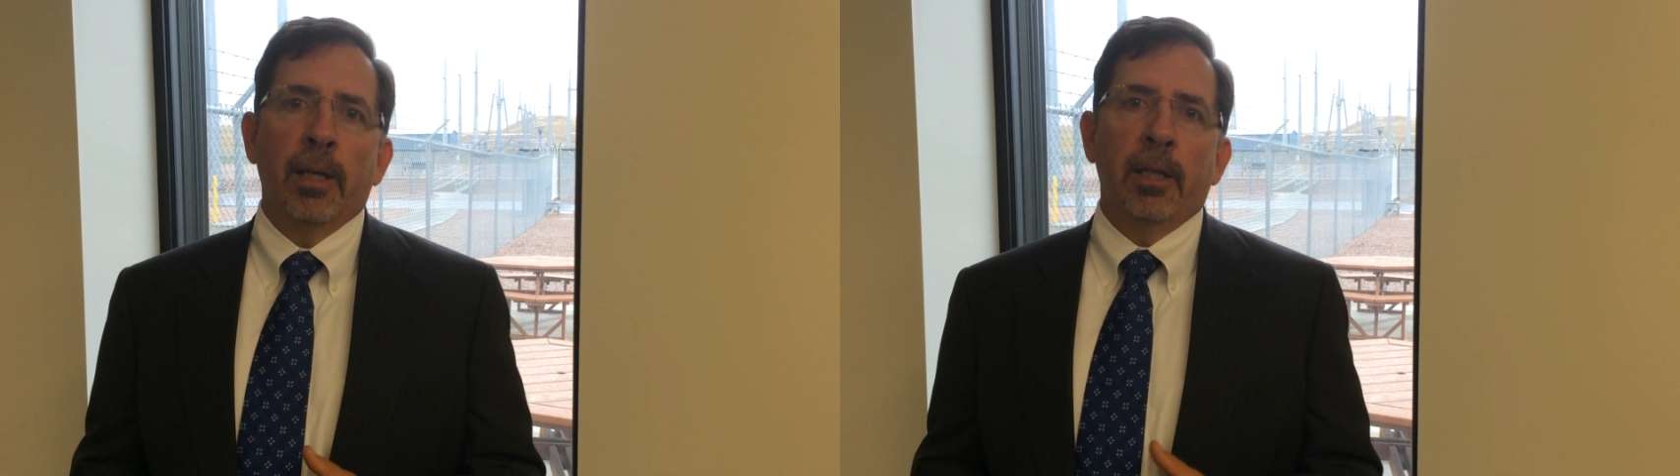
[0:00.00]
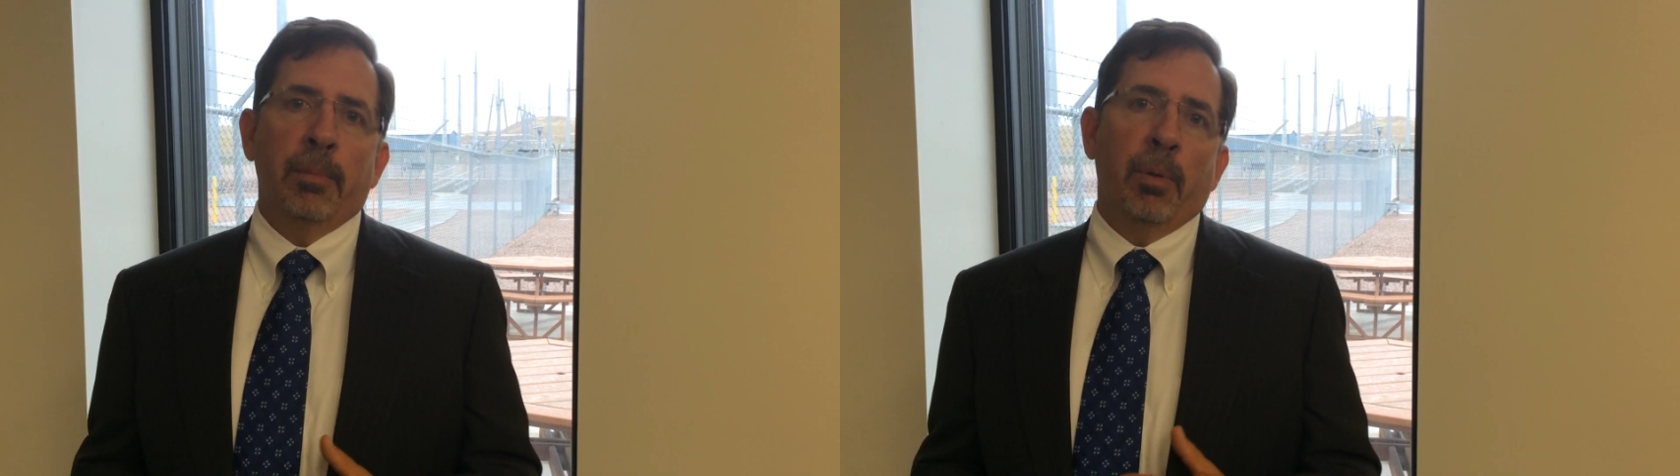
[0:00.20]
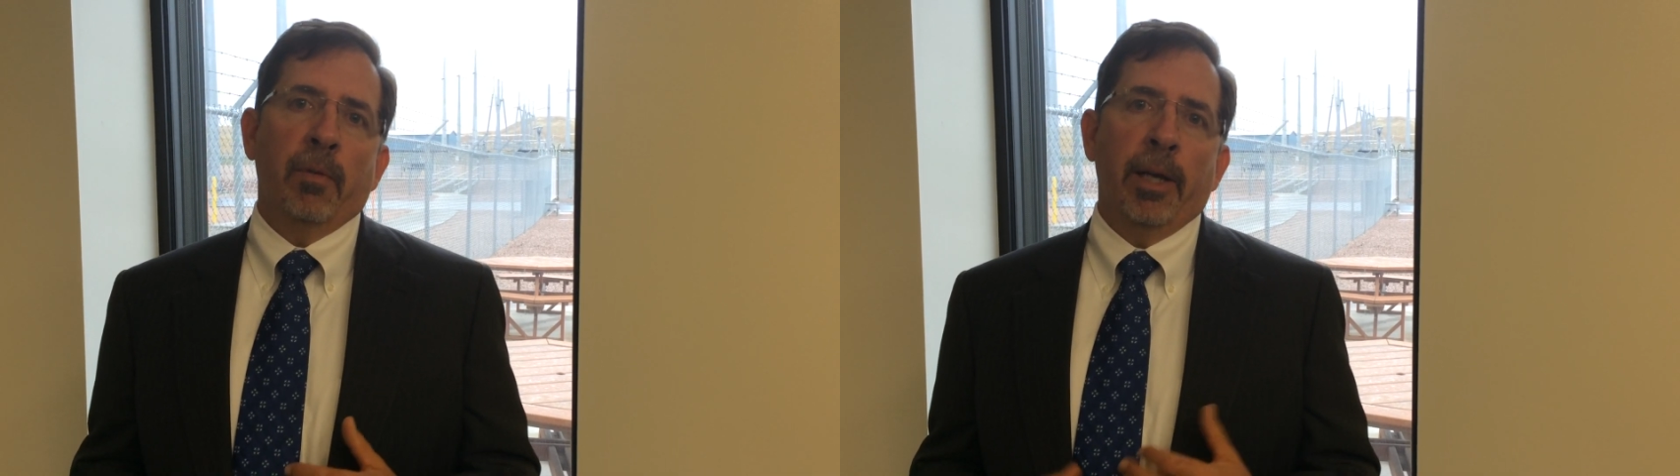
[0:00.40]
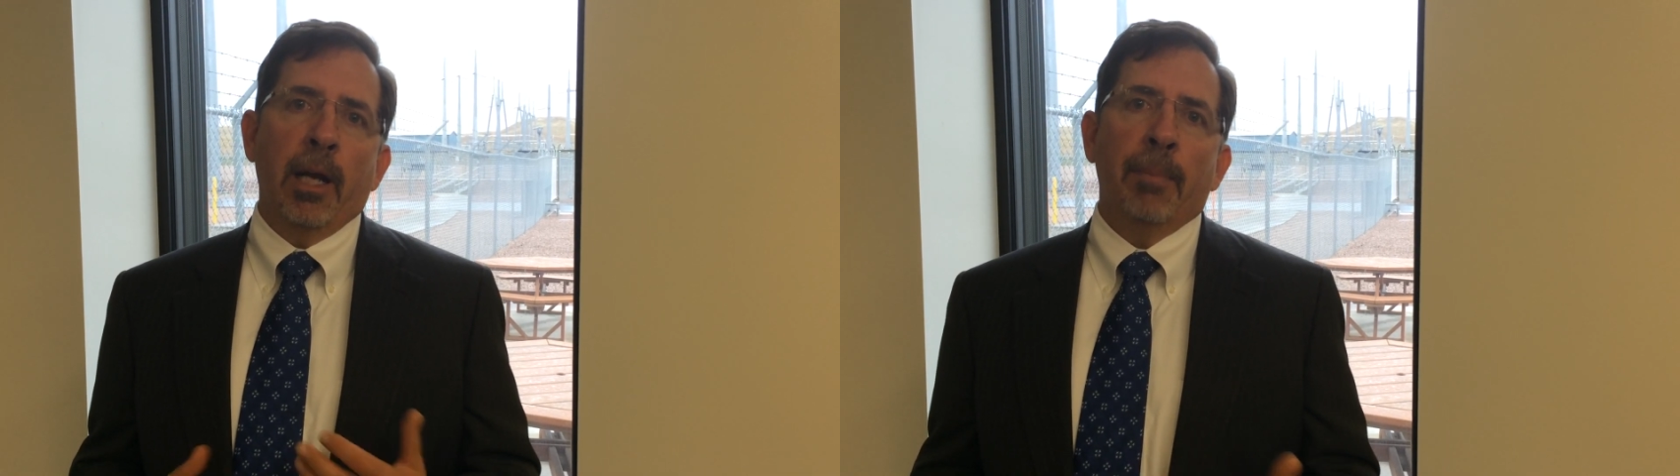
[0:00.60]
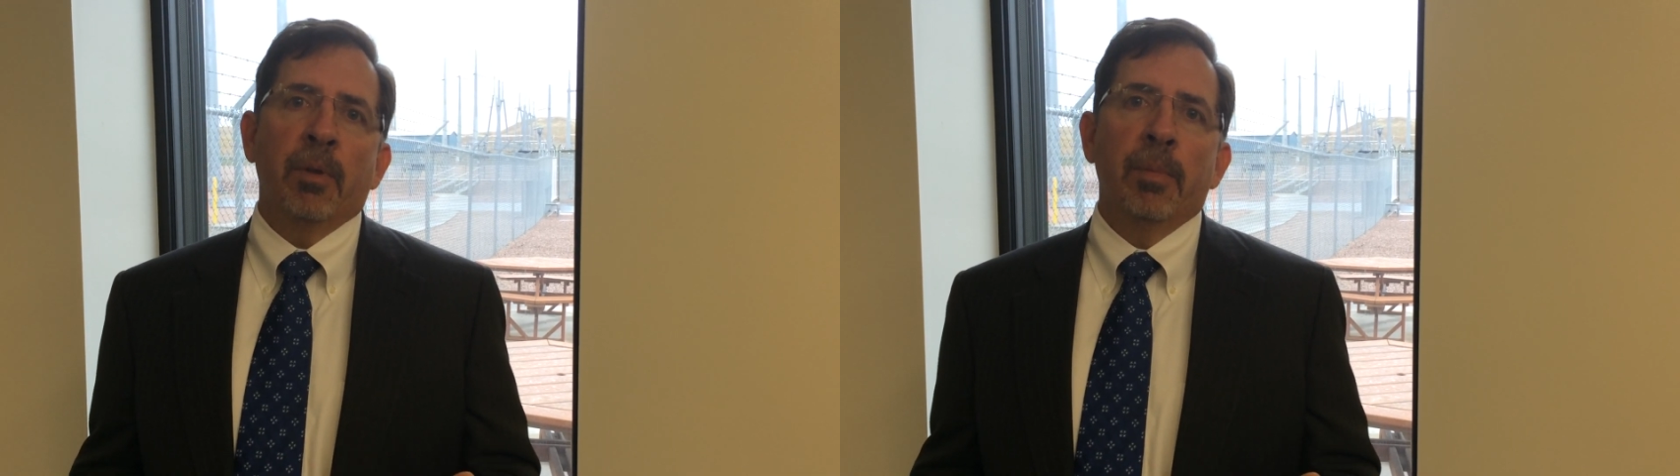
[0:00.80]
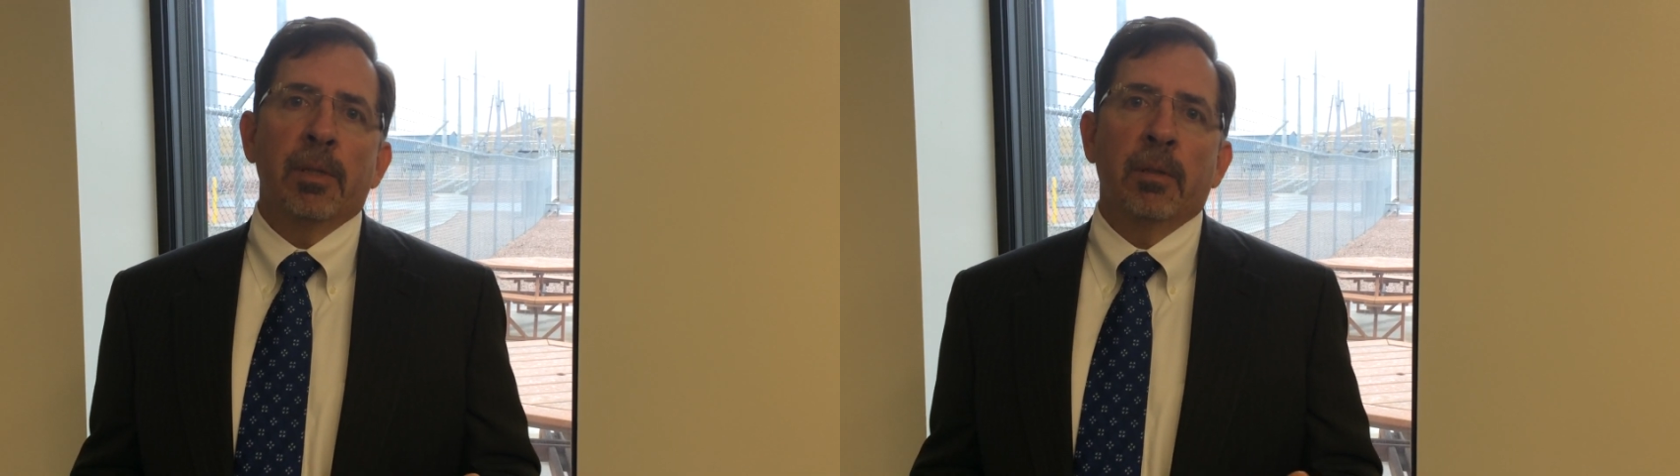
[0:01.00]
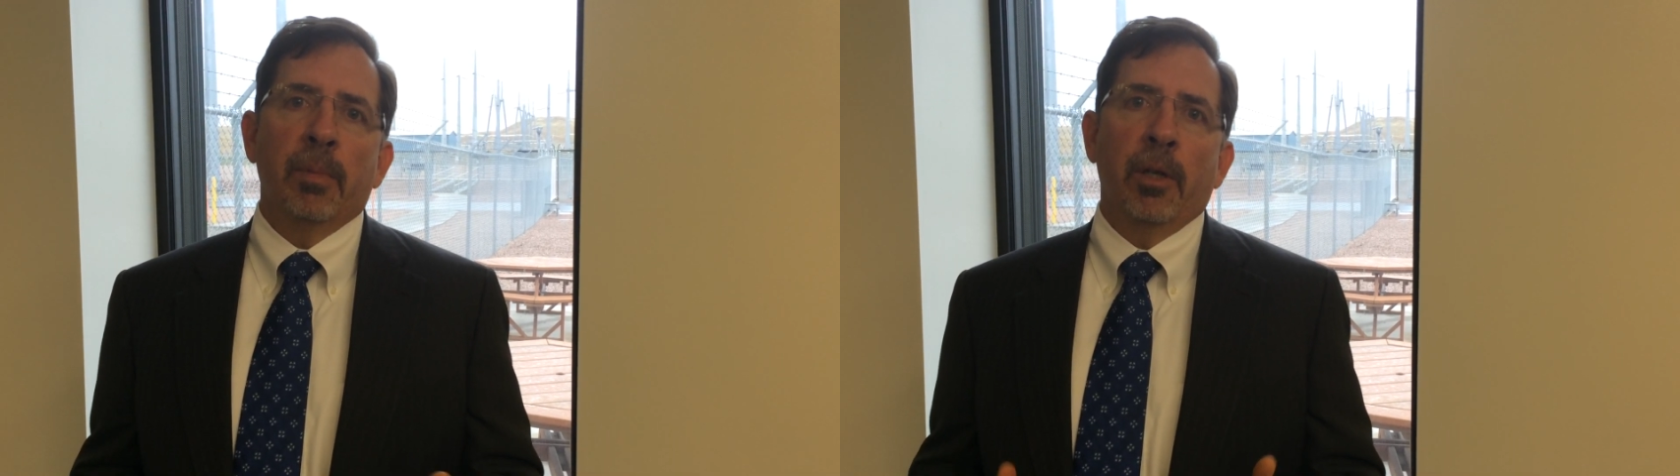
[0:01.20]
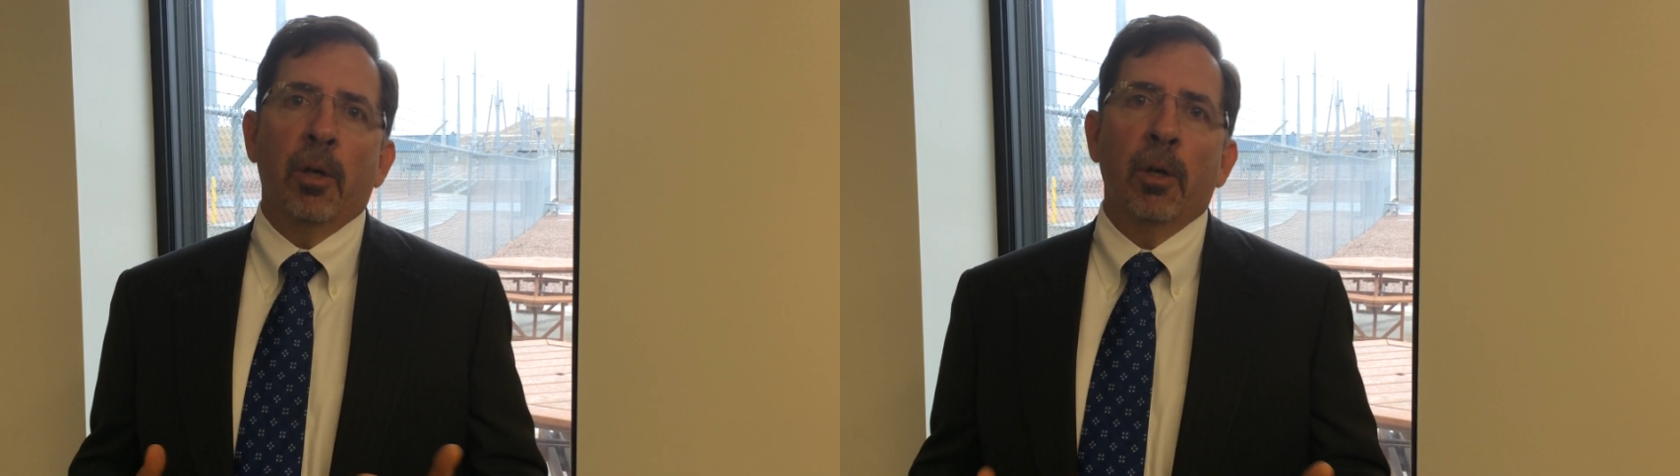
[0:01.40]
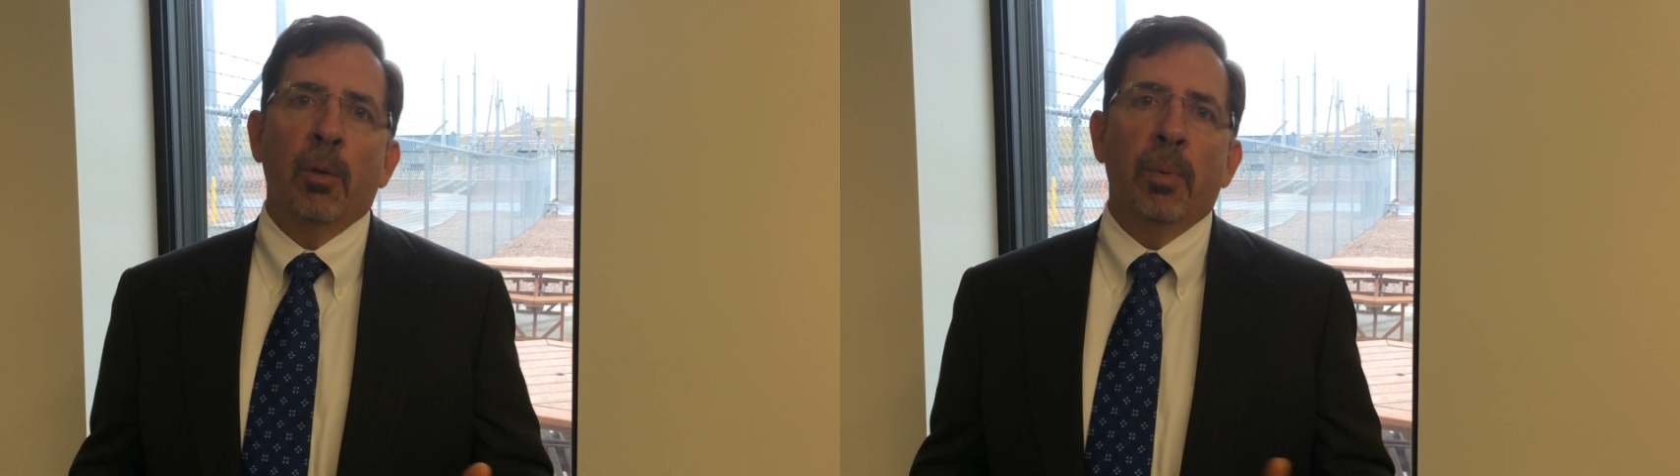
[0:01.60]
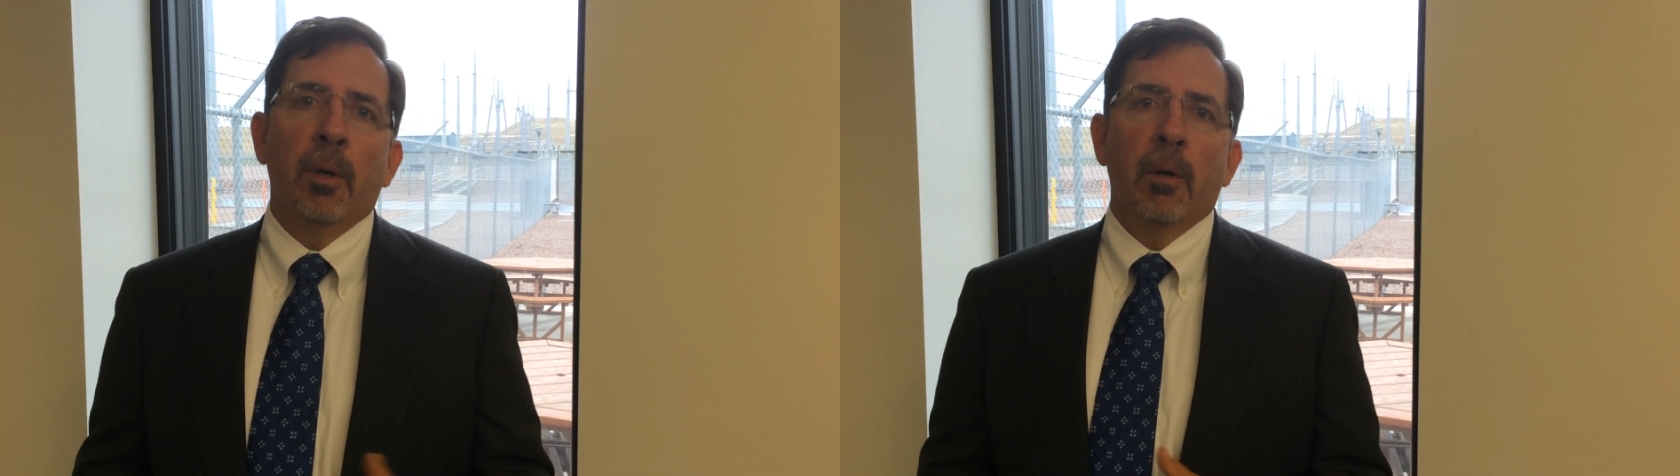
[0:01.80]
and to provide optimism and
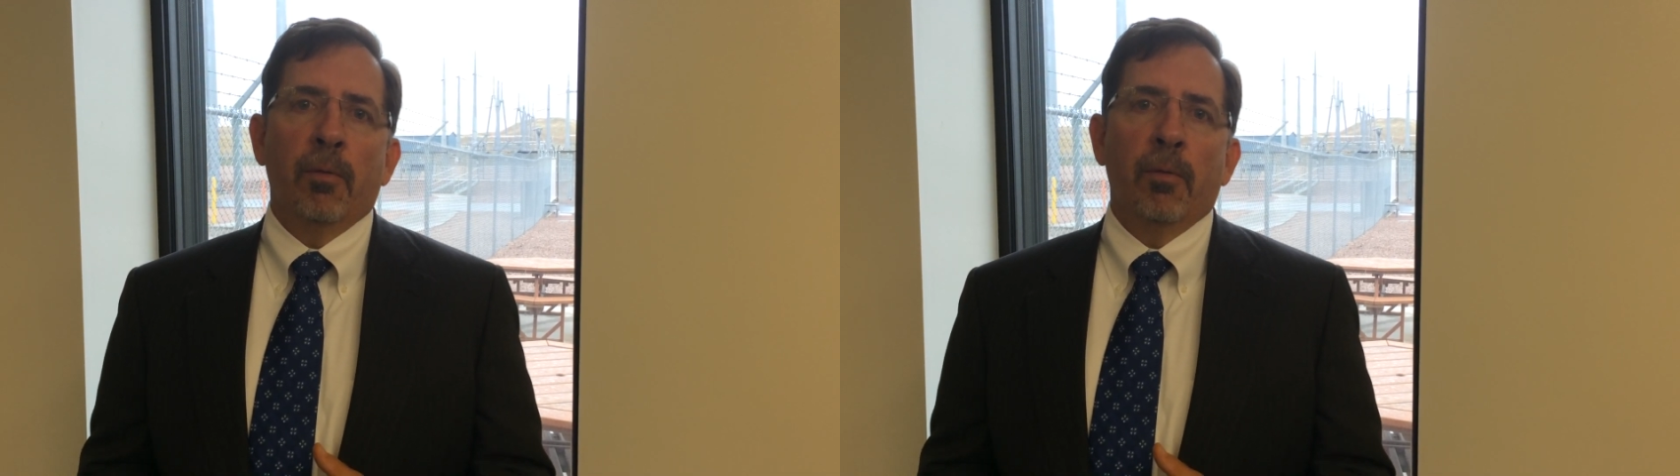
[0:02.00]
hope